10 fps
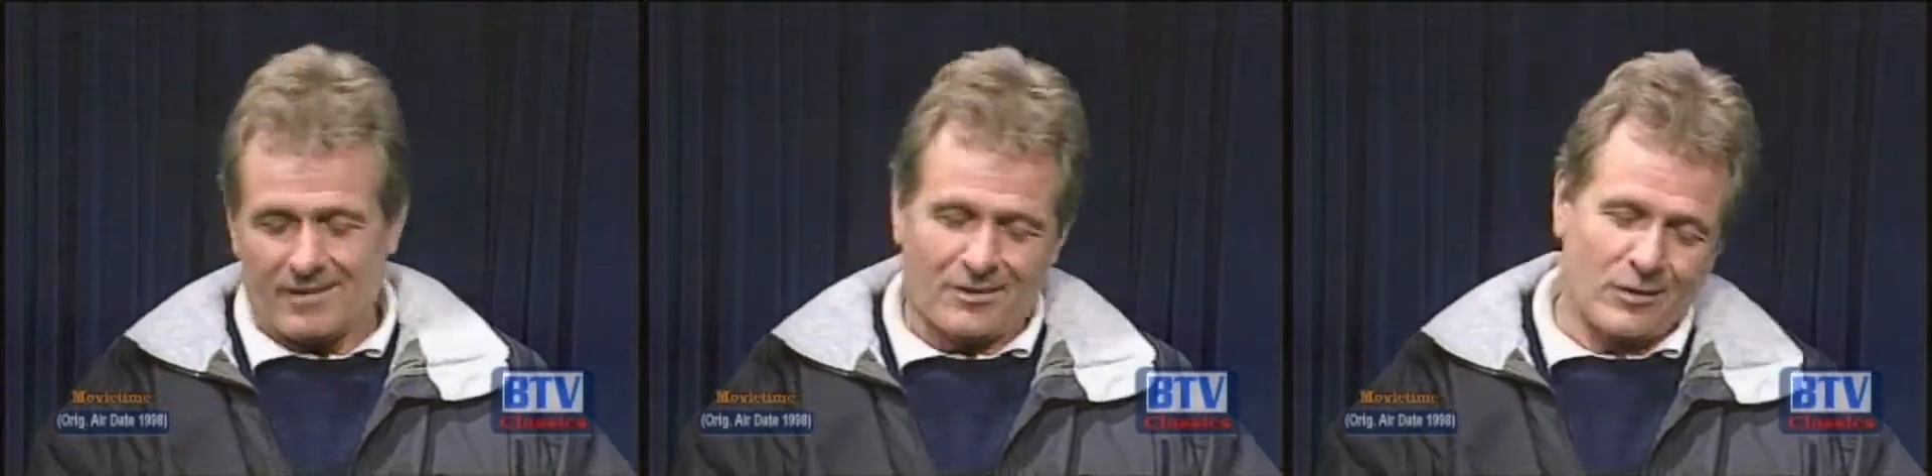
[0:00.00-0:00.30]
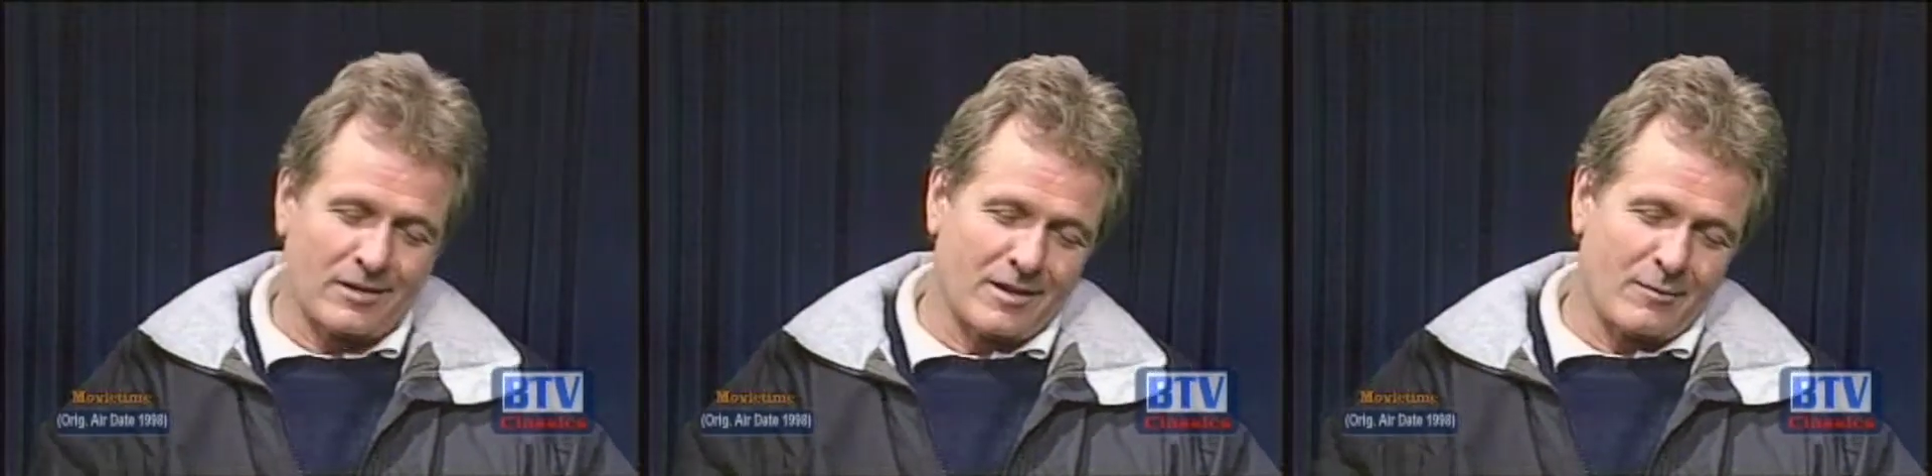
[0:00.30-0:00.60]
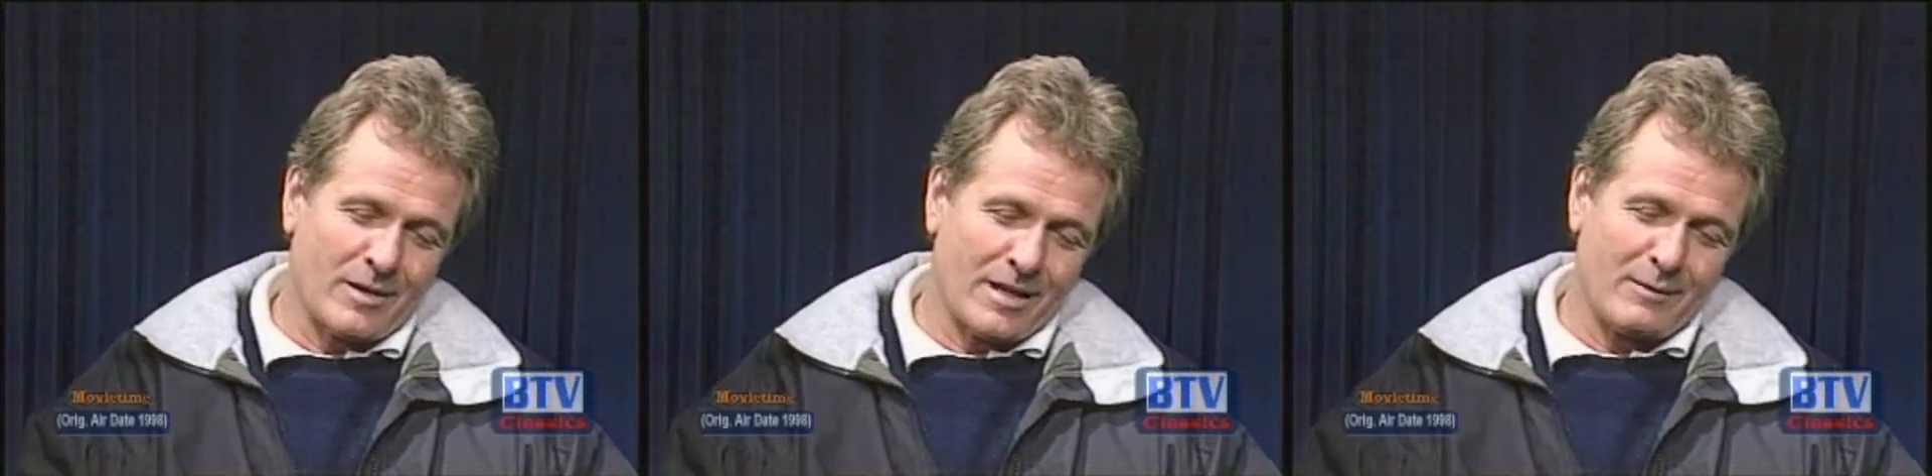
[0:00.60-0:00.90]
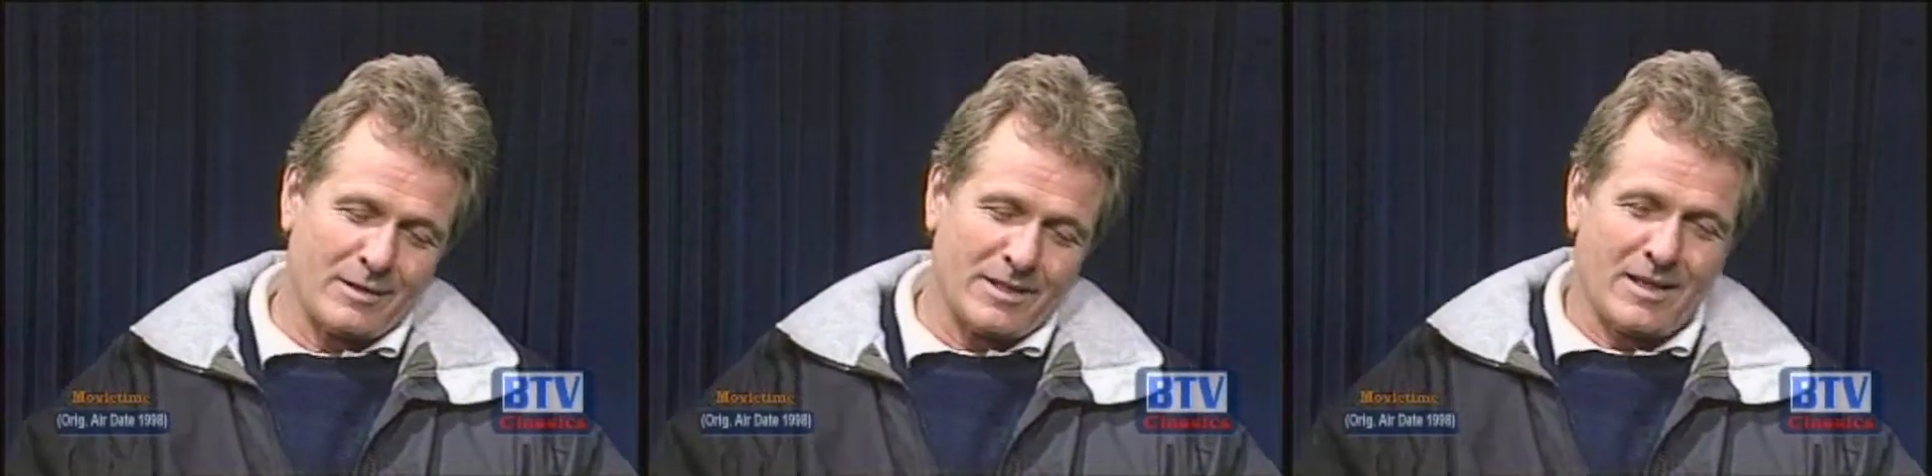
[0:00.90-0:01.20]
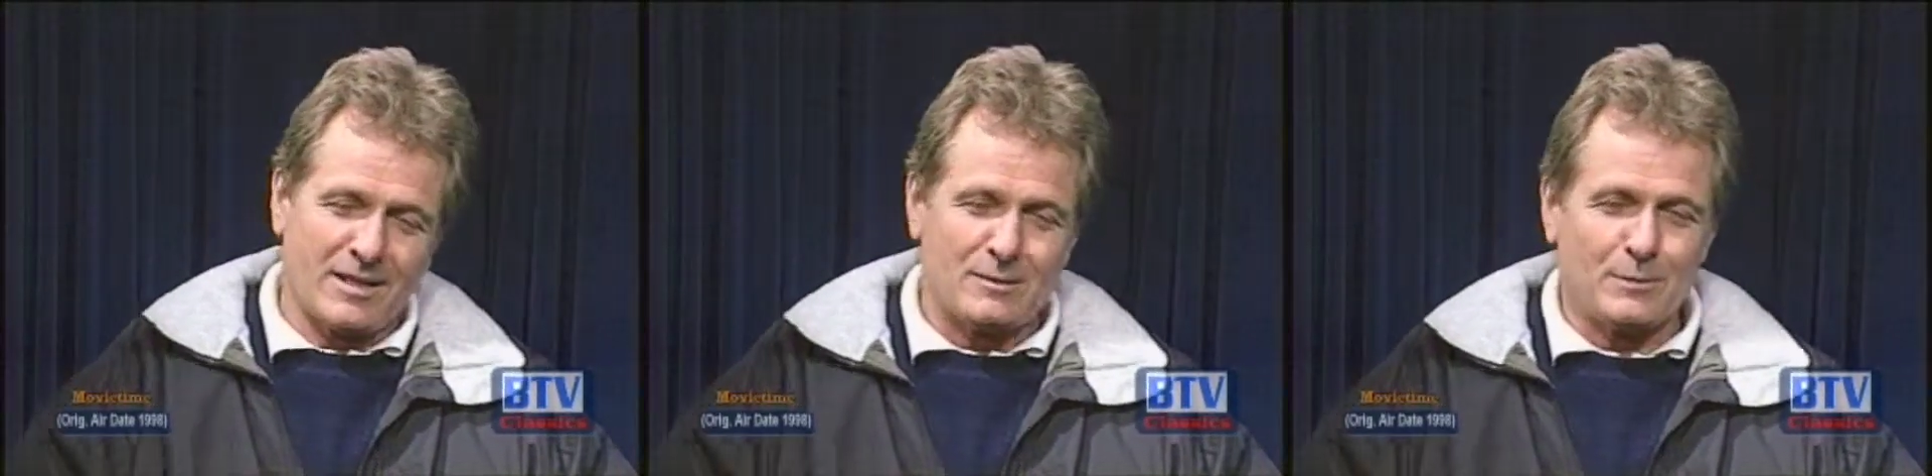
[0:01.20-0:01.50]
so I signed my name on
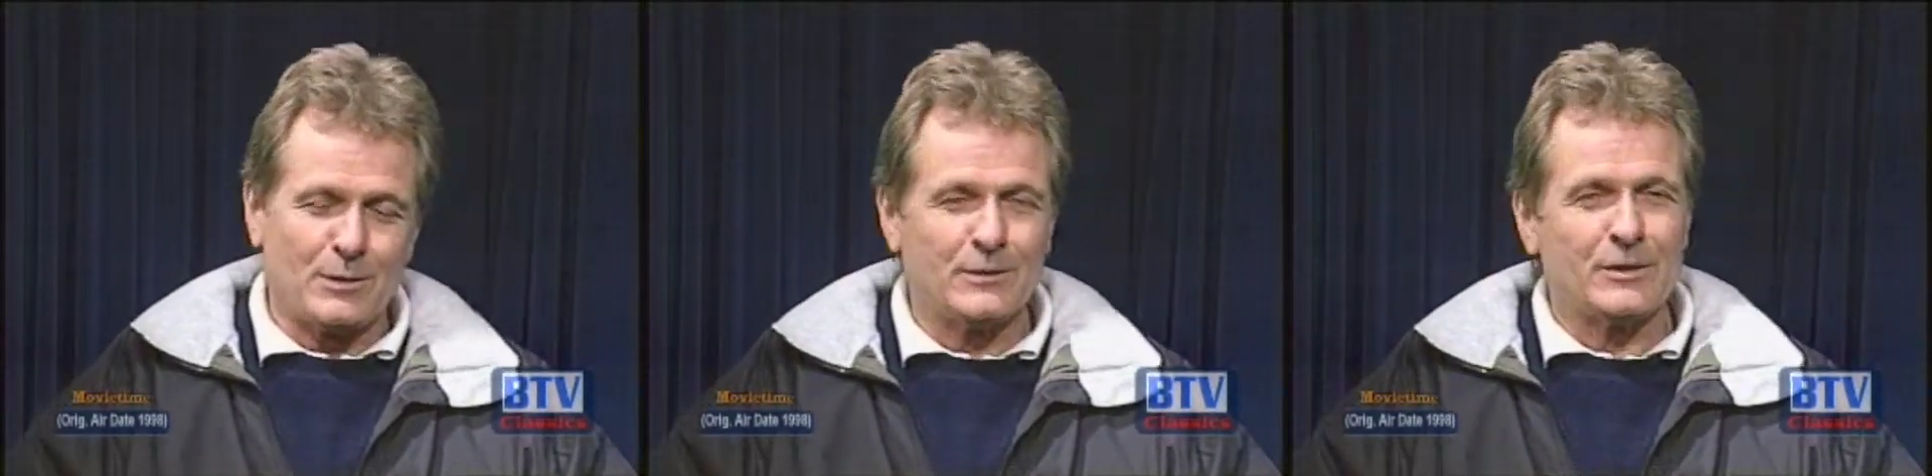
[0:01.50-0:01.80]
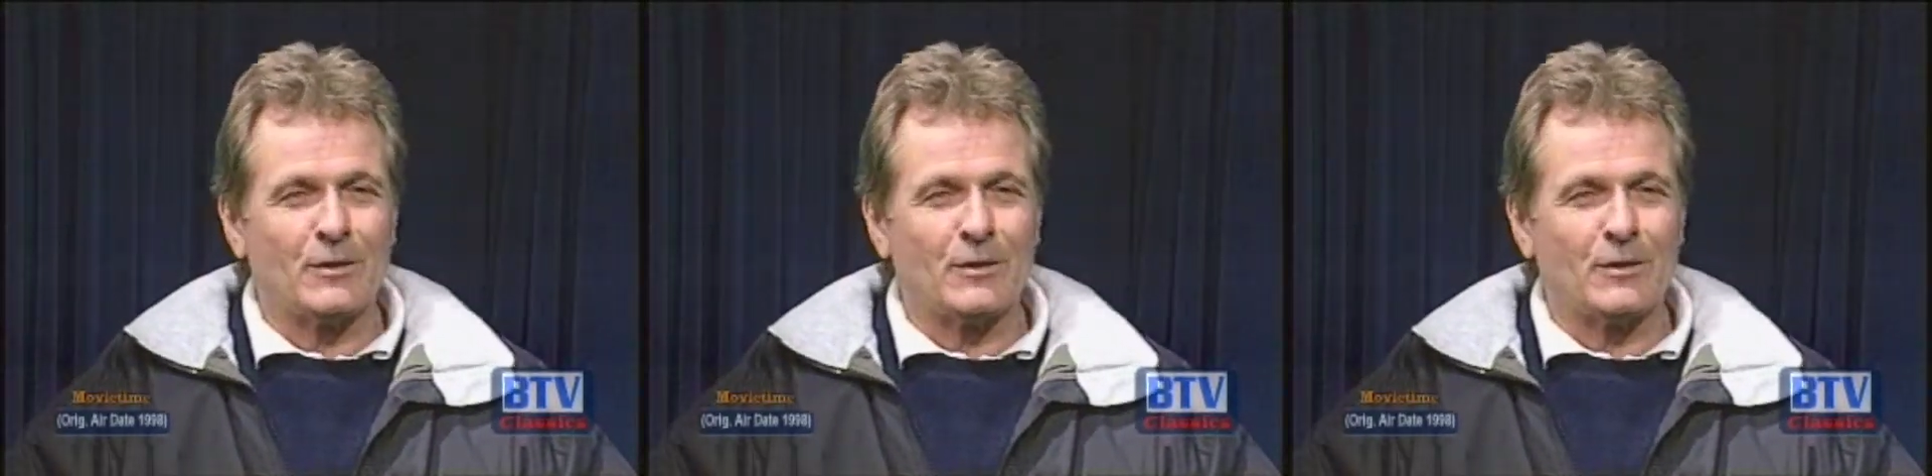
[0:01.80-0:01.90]
Guy's boots.